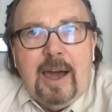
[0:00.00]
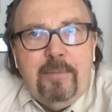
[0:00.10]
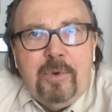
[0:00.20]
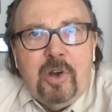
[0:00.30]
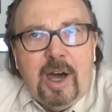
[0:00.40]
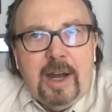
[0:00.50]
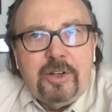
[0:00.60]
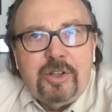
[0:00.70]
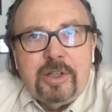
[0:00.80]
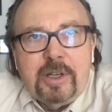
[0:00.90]
I'm
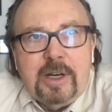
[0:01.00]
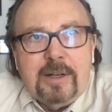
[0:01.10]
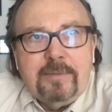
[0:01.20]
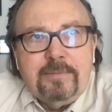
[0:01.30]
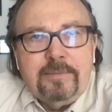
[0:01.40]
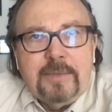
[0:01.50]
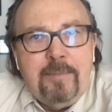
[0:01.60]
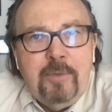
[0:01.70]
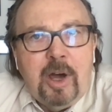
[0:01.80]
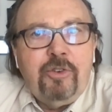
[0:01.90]
not
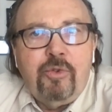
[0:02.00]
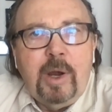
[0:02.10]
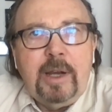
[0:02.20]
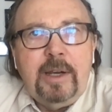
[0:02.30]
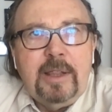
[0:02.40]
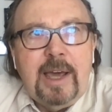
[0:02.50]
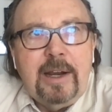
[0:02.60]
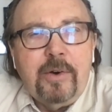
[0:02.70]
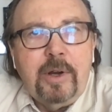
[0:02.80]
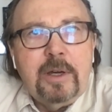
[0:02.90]
trained in
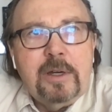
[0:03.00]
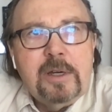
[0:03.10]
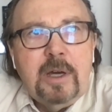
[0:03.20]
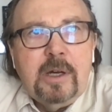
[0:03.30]
that area,